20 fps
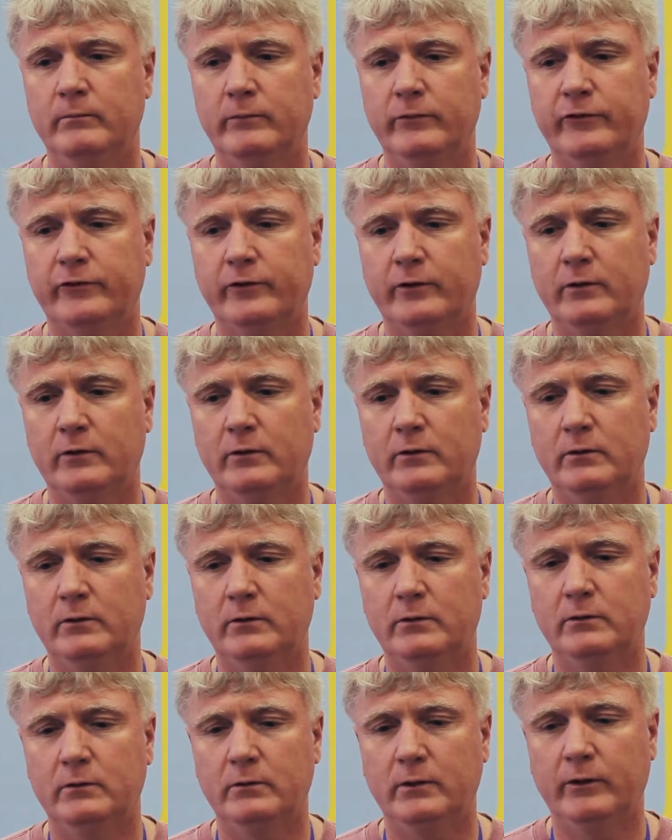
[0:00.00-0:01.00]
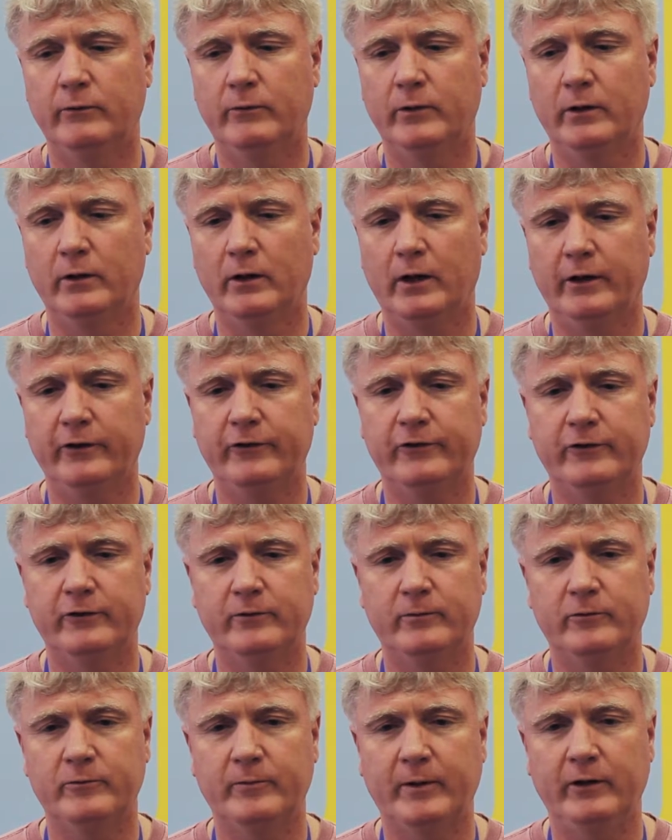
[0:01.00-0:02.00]
So where a lot of
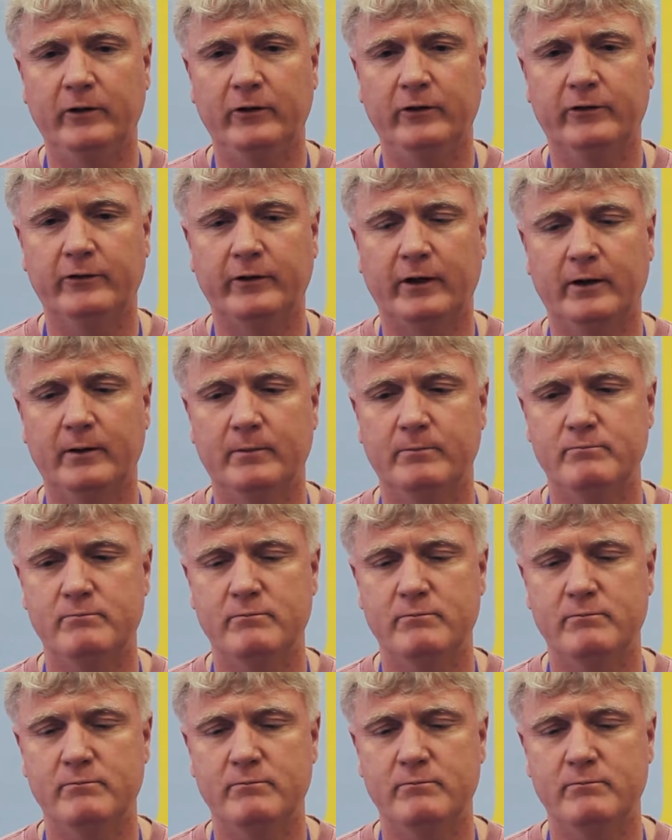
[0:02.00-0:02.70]
systems might use like